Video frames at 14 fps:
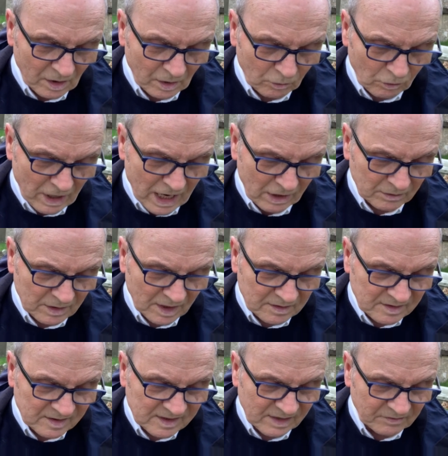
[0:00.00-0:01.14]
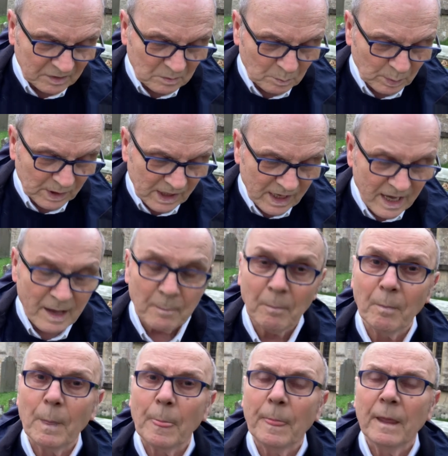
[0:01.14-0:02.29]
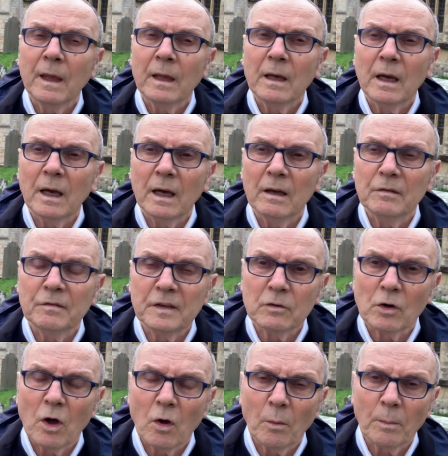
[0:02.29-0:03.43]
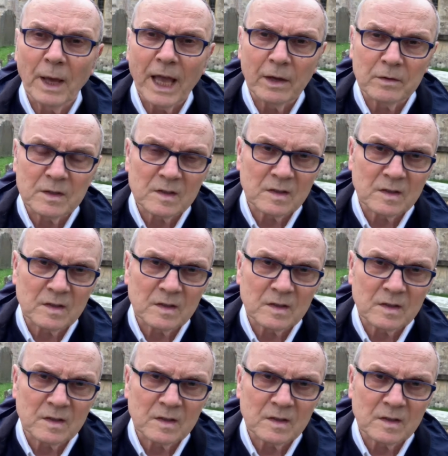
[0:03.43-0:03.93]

around 7 p.m. Vera Hobhouse,